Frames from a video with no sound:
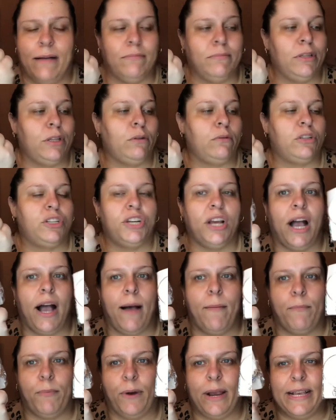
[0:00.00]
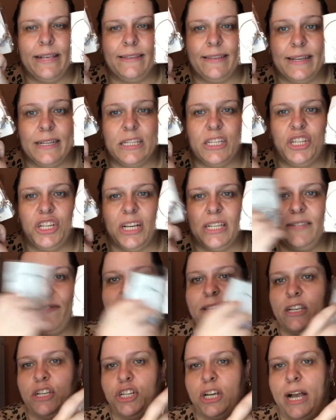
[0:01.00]
little charm bracelets just
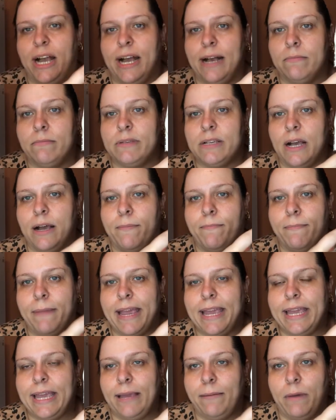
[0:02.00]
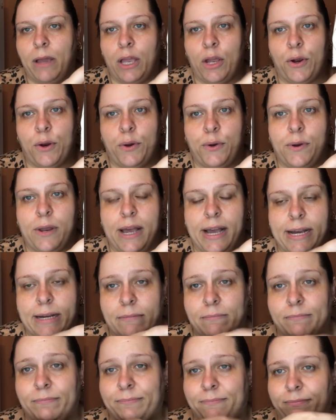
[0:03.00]
for the charms. I'm making my
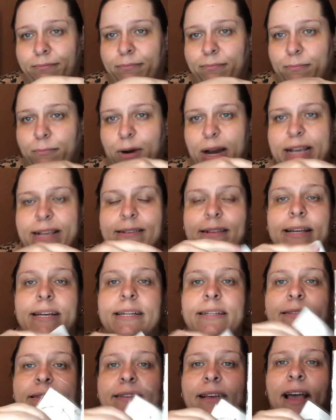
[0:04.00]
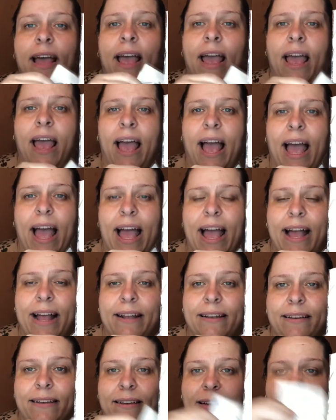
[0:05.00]
own bracelets. And